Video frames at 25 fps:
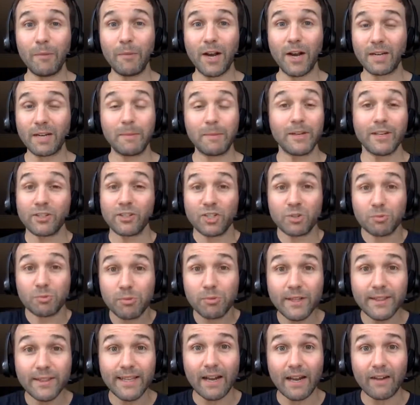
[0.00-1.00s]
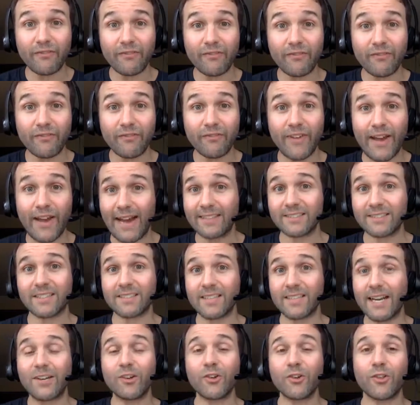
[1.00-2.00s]
I'm not going to be able to sprint that fast
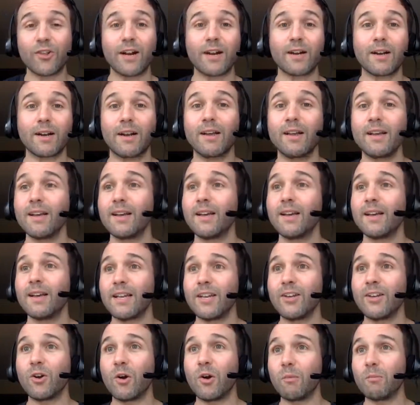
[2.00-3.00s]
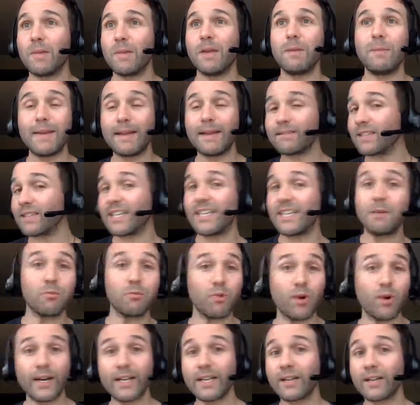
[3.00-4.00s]
because I know that I'm going to, maybe have to
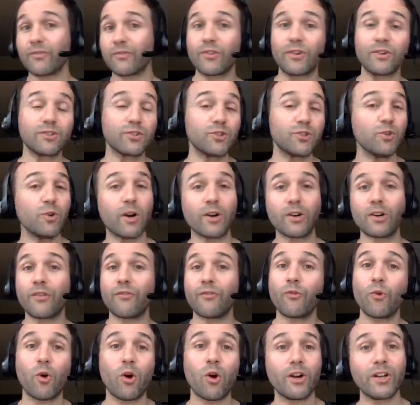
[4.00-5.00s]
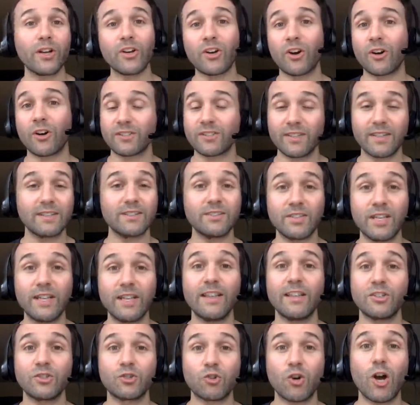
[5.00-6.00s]
keep running for 200, 400 yards and
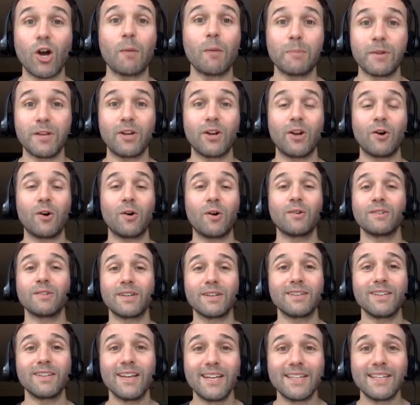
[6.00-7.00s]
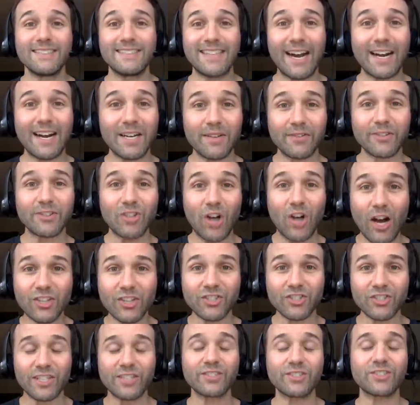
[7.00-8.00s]
then drop, down of
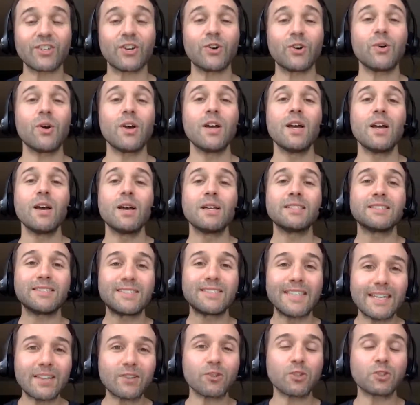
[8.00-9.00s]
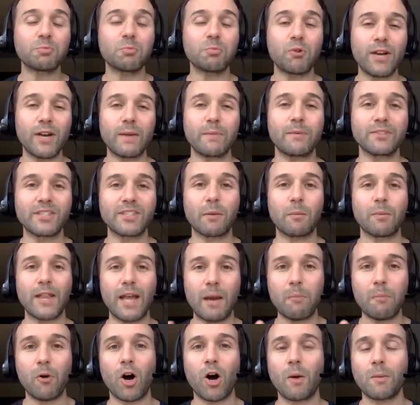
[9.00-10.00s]
exhaustion. So set those parameters up with that
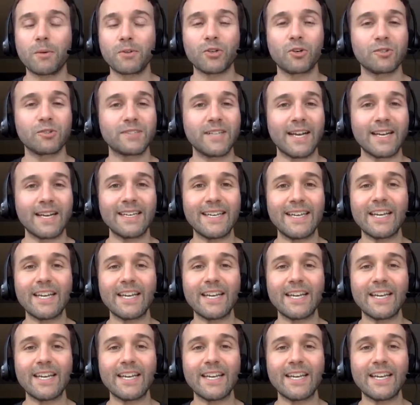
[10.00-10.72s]
Pomodoro technique.